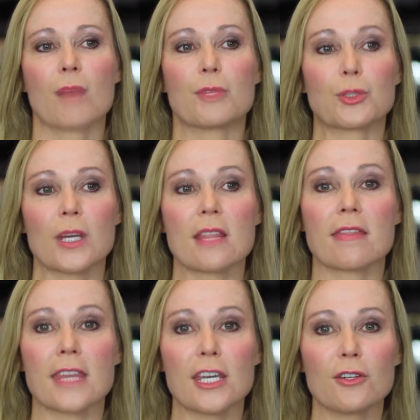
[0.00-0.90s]
Between
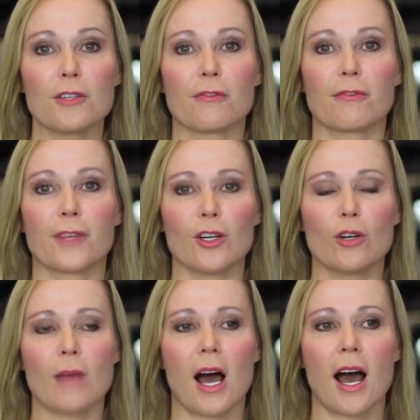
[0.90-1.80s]
theater and
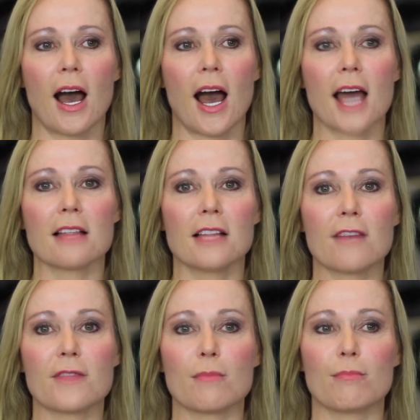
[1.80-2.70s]
film, I
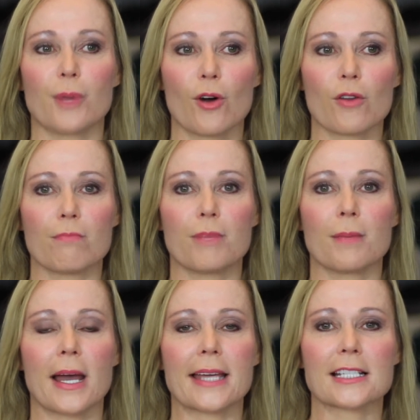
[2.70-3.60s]
love them both,
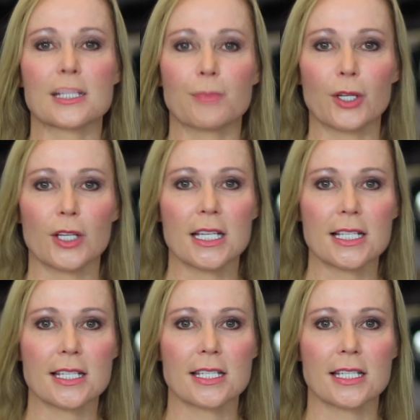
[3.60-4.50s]
but my
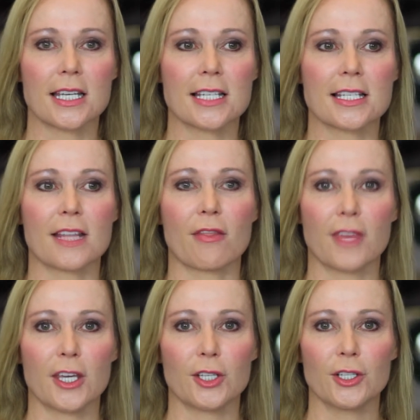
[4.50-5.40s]
experience is in
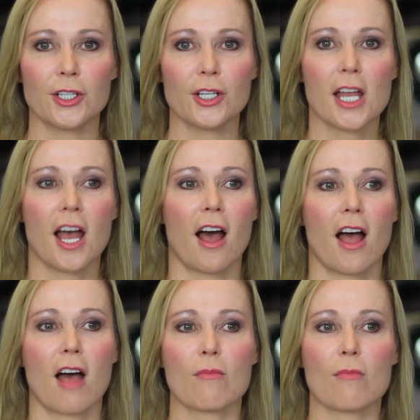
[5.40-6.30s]
theater.
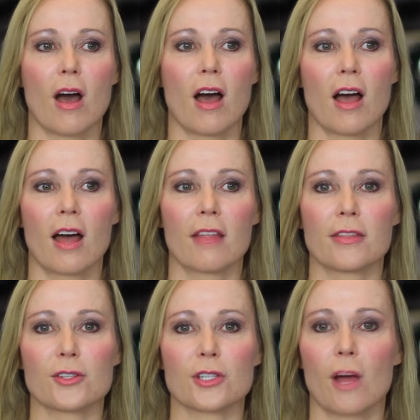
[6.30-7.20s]

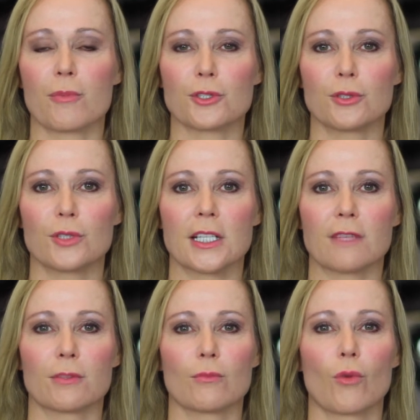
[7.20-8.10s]
There's an opportunity
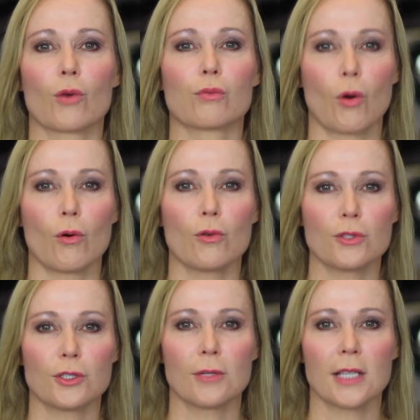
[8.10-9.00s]
for more
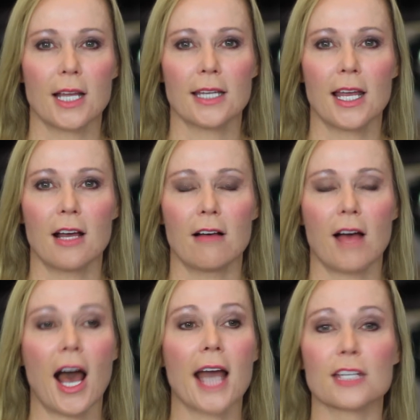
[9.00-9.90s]
roles doing that
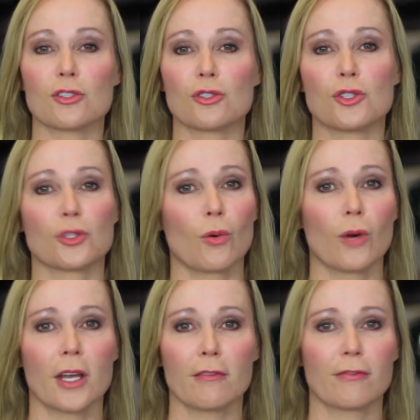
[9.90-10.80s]
now. I
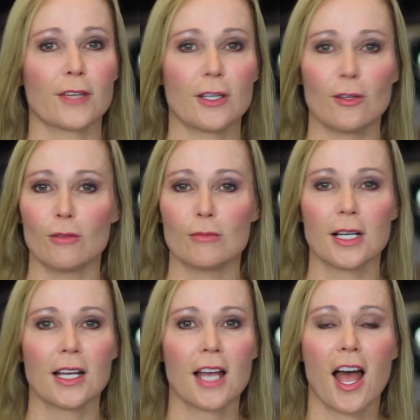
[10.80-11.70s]
enjoy film.
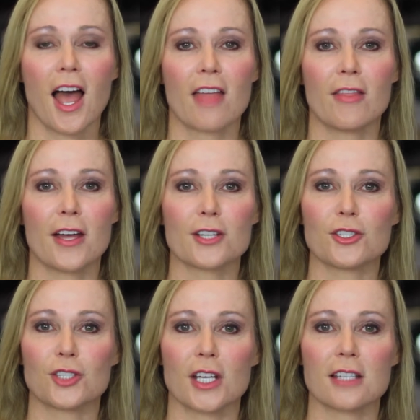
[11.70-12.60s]

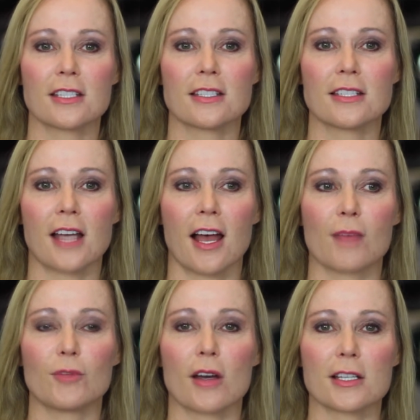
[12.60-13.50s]
There's just
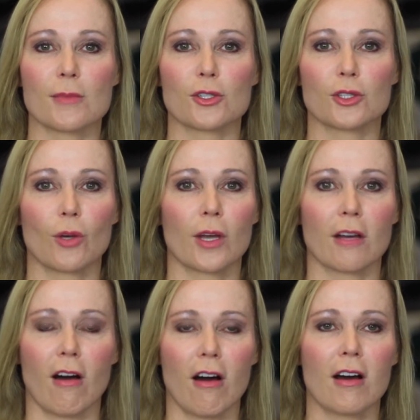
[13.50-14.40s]
not as much going
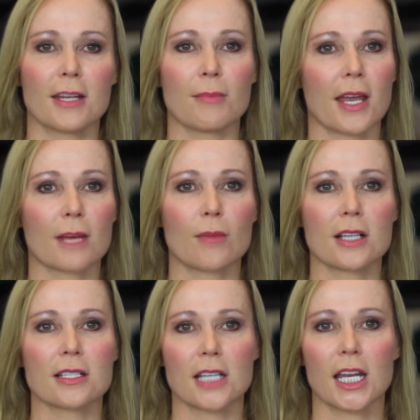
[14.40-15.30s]
on in
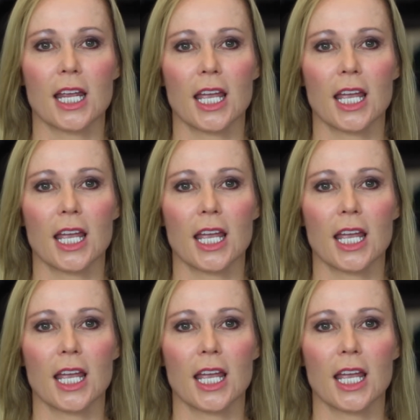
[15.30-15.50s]
Panama City.